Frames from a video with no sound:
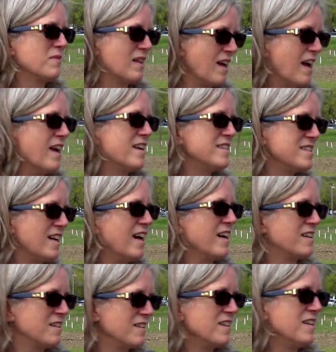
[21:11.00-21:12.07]

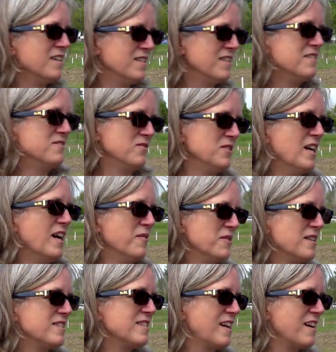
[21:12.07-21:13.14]
Exactly. Yeah,
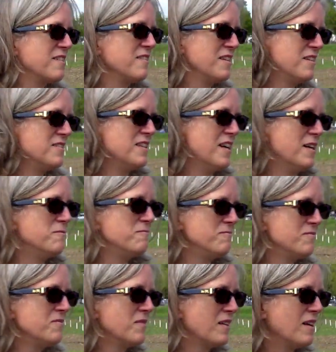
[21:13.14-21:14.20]
exactly. Yeah.
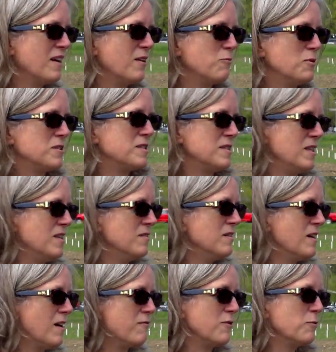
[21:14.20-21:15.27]
And we'll see
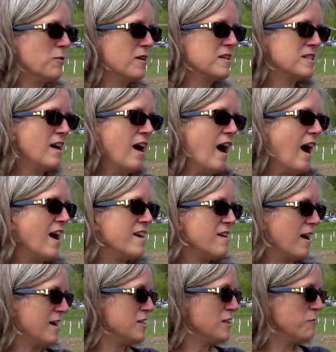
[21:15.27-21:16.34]
if it worked.
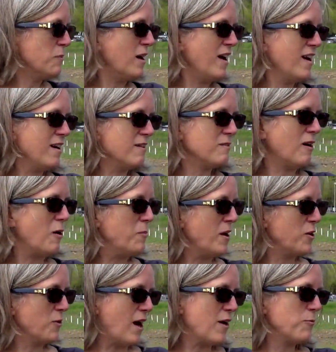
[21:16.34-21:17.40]
I did all my
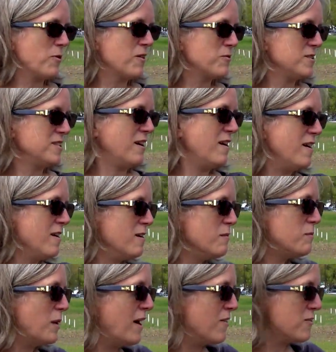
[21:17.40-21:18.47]
grad work was on
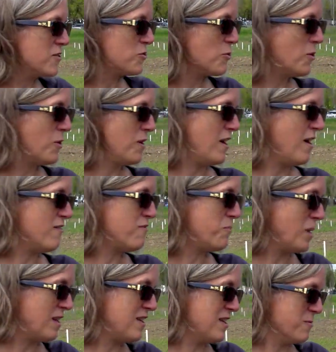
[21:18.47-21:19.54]
biocontrol of
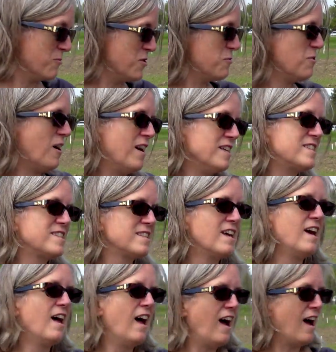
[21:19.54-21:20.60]
Pythium root rots,
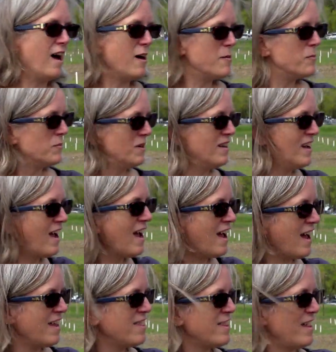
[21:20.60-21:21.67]
and
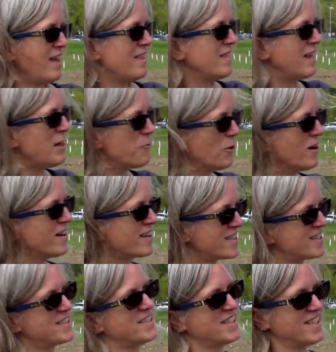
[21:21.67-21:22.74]
they worked,
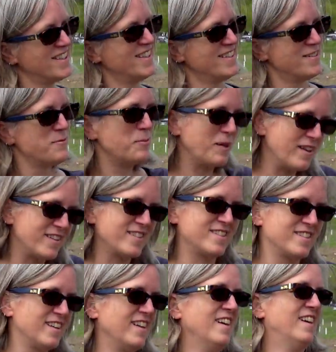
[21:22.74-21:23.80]
but
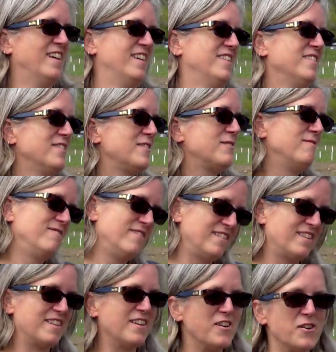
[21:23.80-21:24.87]

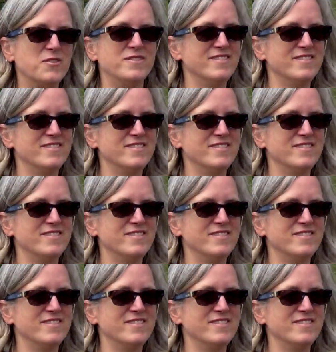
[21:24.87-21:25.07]
you know.